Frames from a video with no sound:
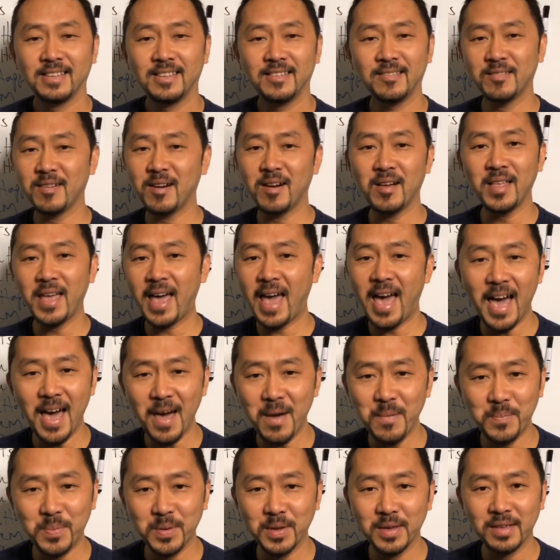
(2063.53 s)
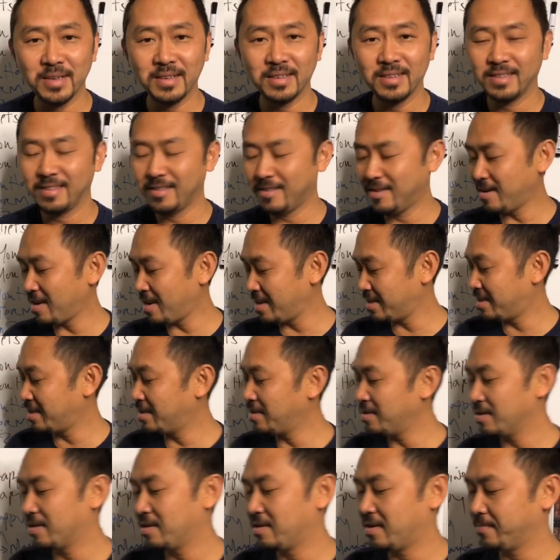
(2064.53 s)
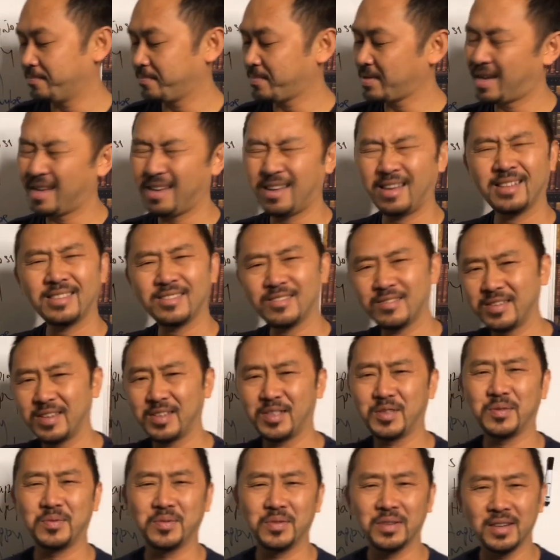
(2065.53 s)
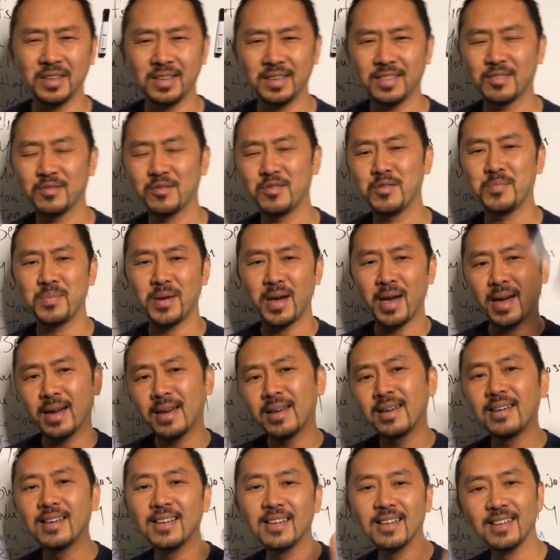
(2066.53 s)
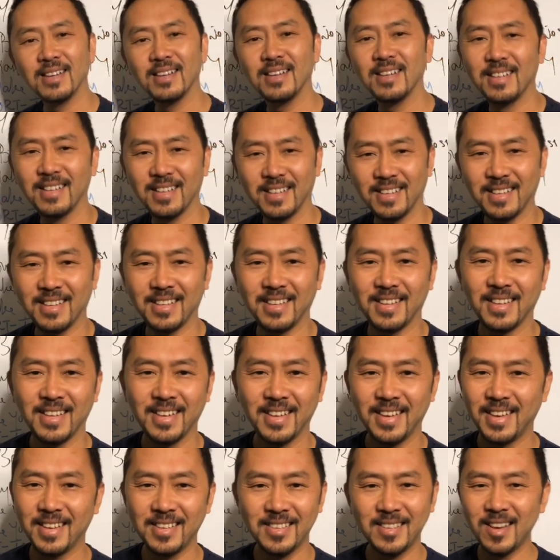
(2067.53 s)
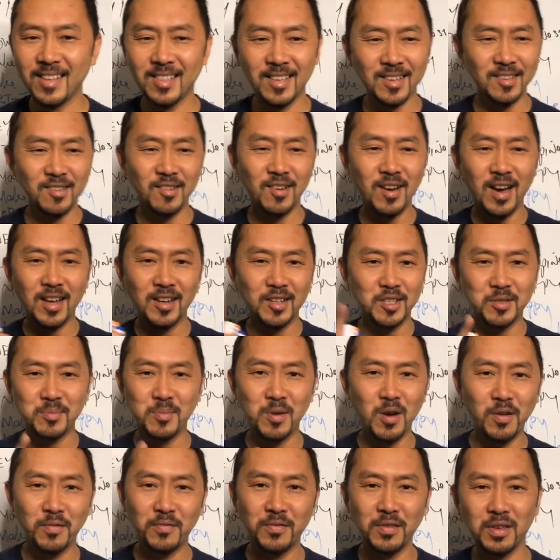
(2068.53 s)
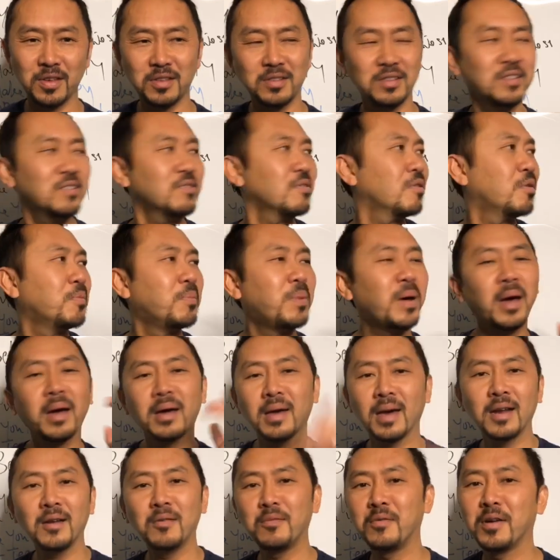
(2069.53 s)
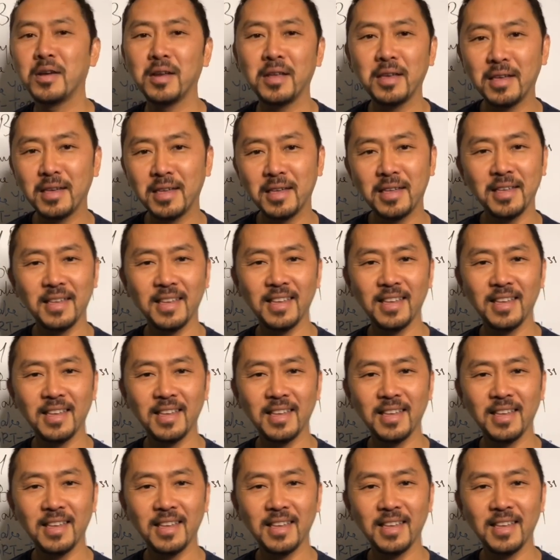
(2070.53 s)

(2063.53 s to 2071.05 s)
You're all happy. You're not sitting there going, it's only 20. Throw it back. It's not like you caught a small fish. Just throw it back. I don't want it.